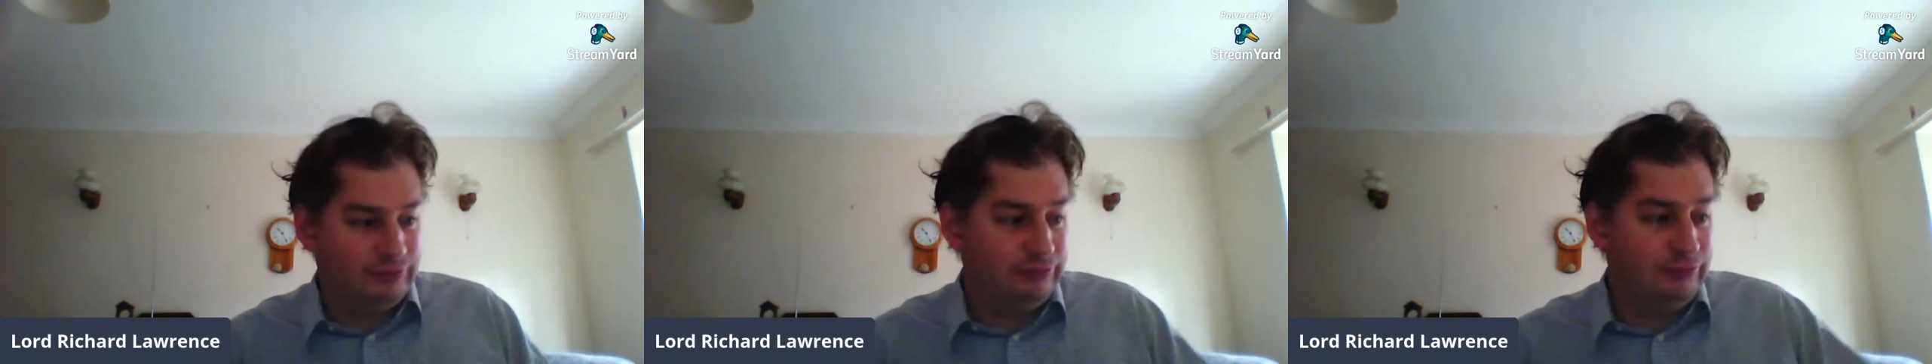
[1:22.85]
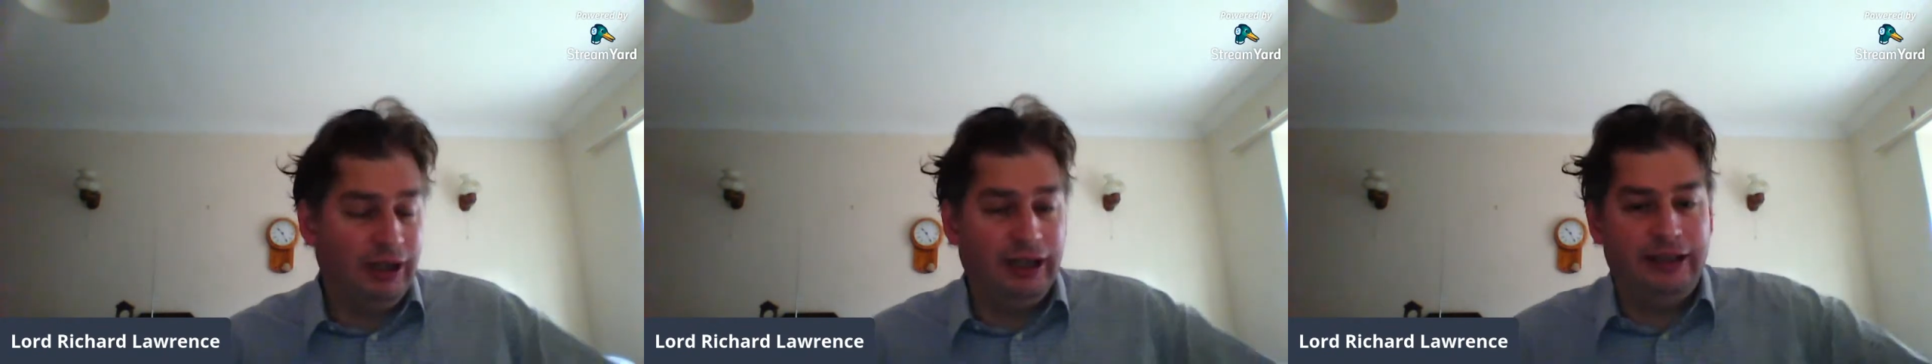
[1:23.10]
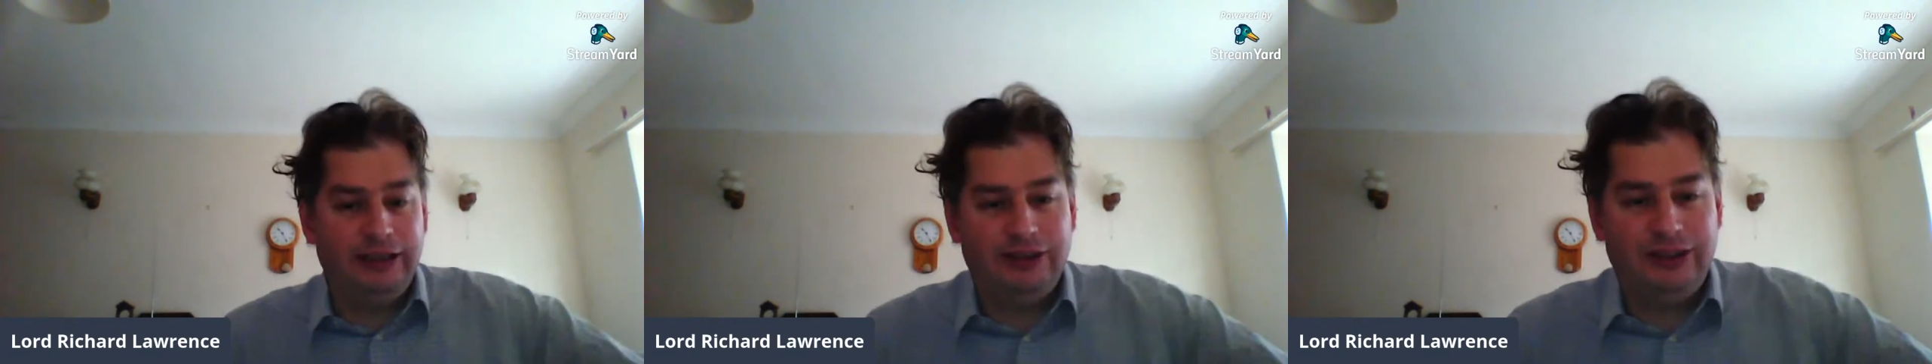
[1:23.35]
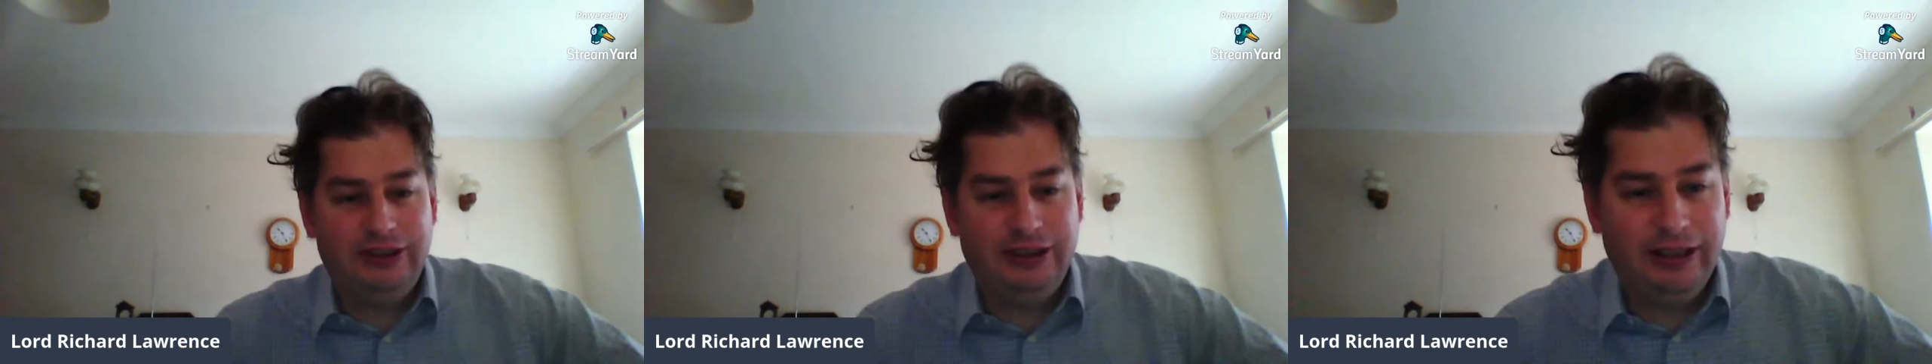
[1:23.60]

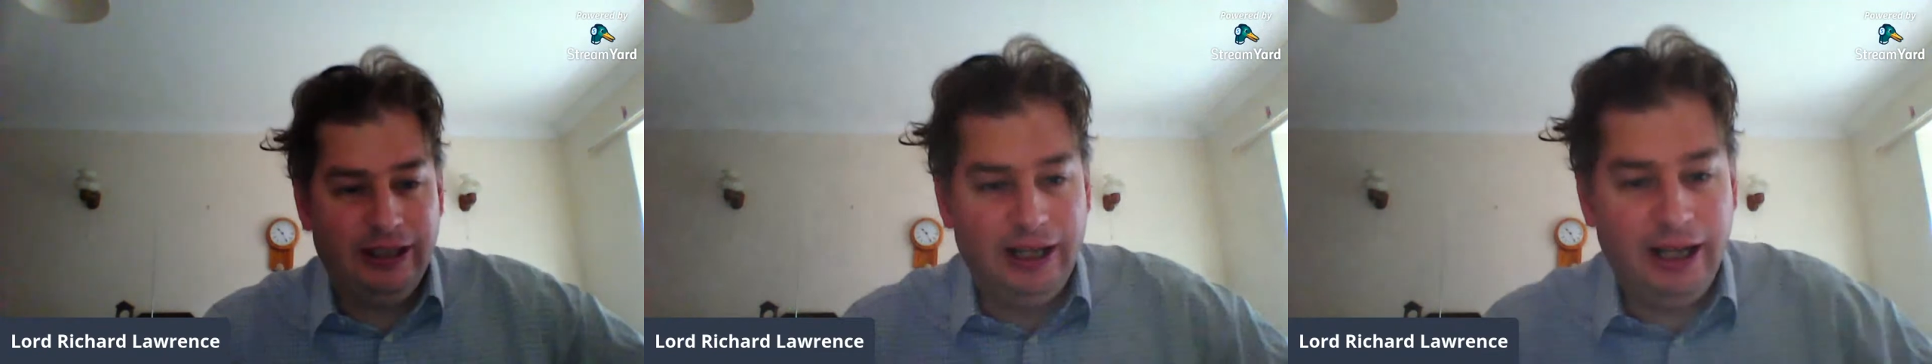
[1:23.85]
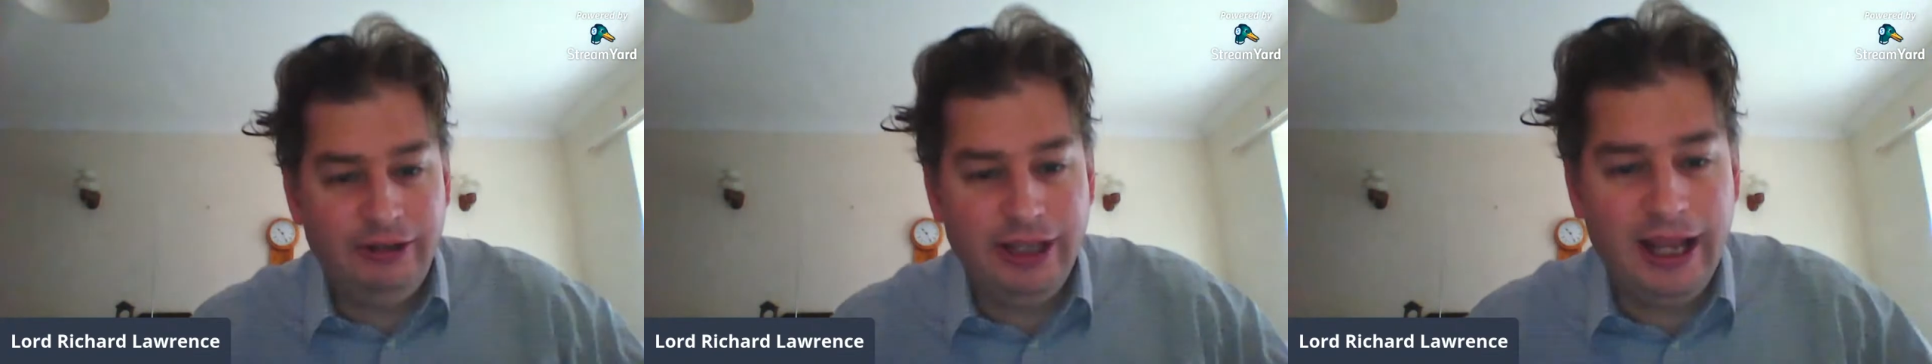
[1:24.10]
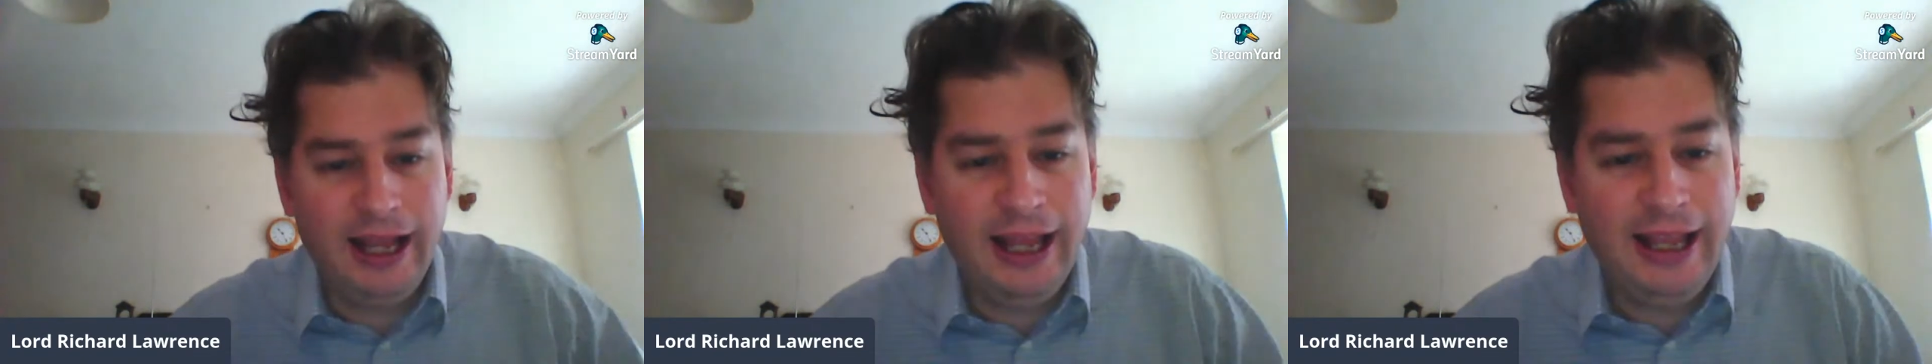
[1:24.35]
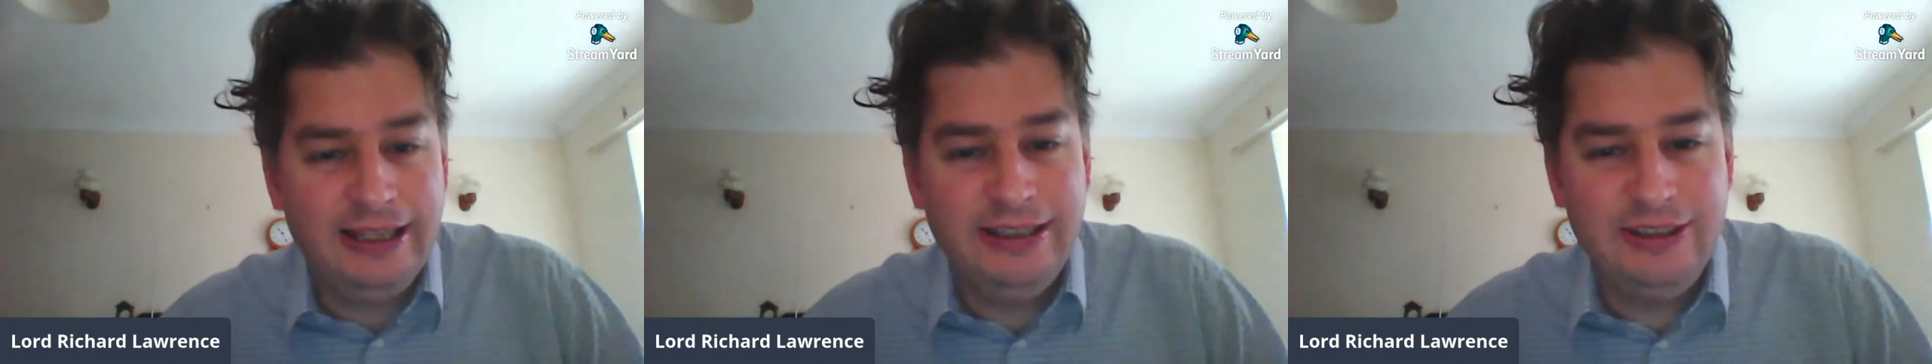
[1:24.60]
Right. Okay.